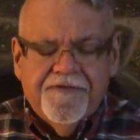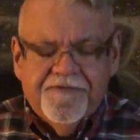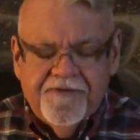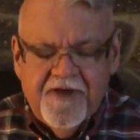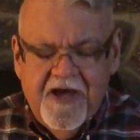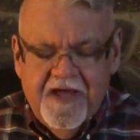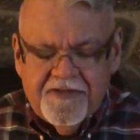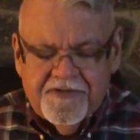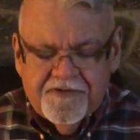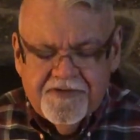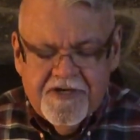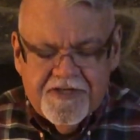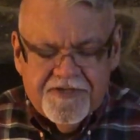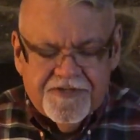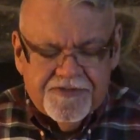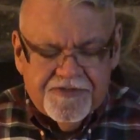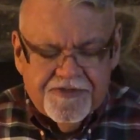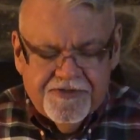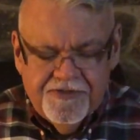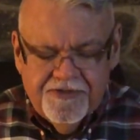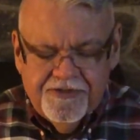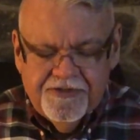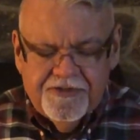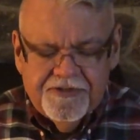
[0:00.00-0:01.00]
Father, it is
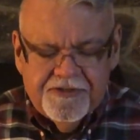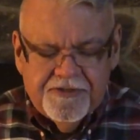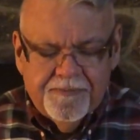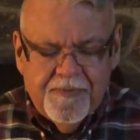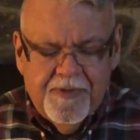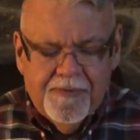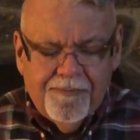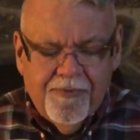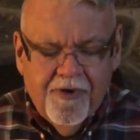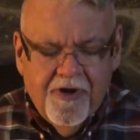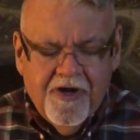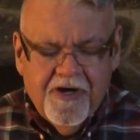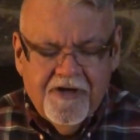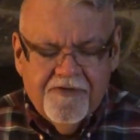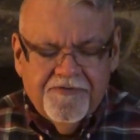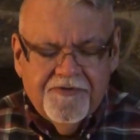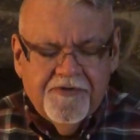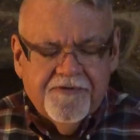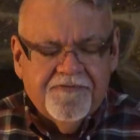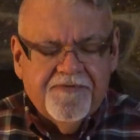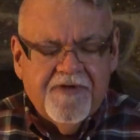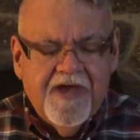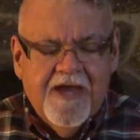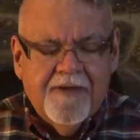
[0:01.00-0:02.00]
good to be part of
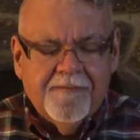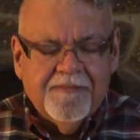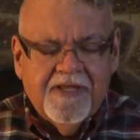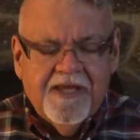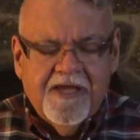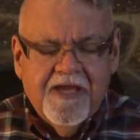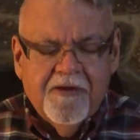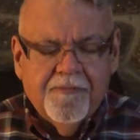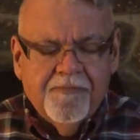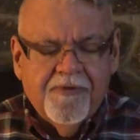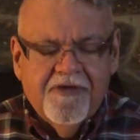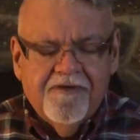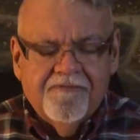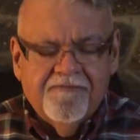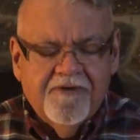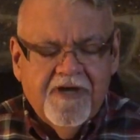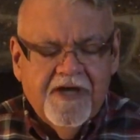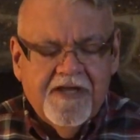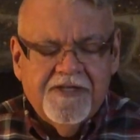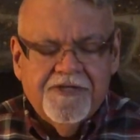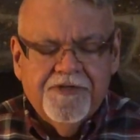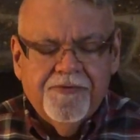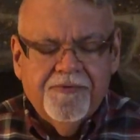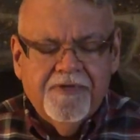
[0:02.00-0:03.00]
your family, and we
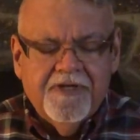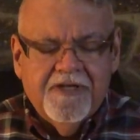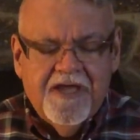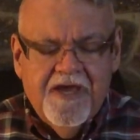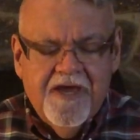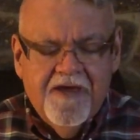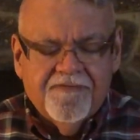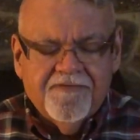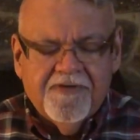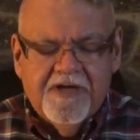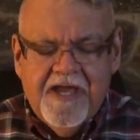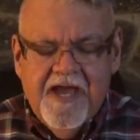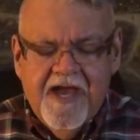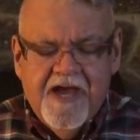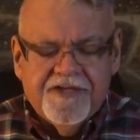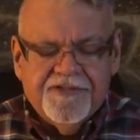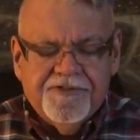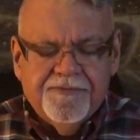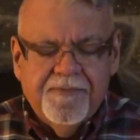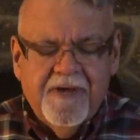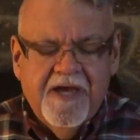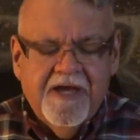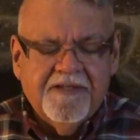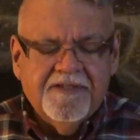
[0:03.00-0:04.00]
invite you into every
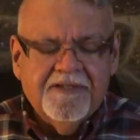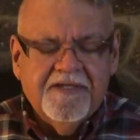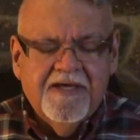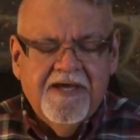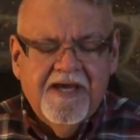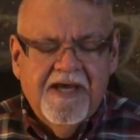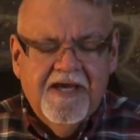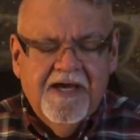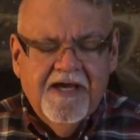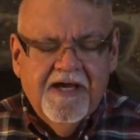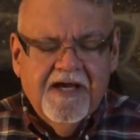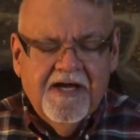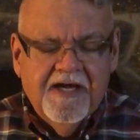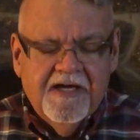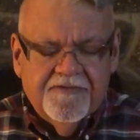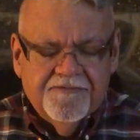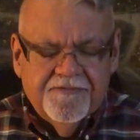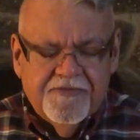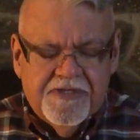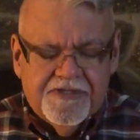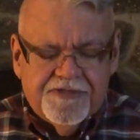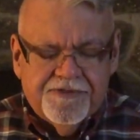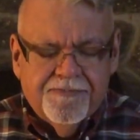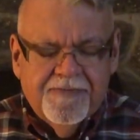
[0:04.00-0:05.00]
aspect
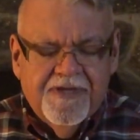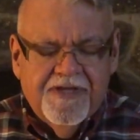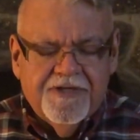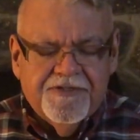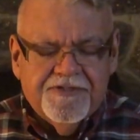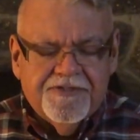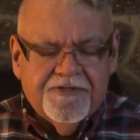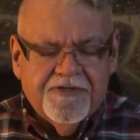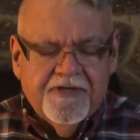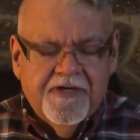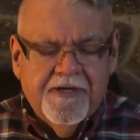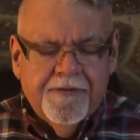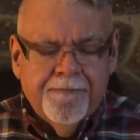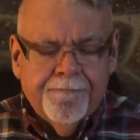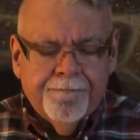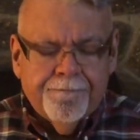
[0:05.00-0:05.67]
of this ministry.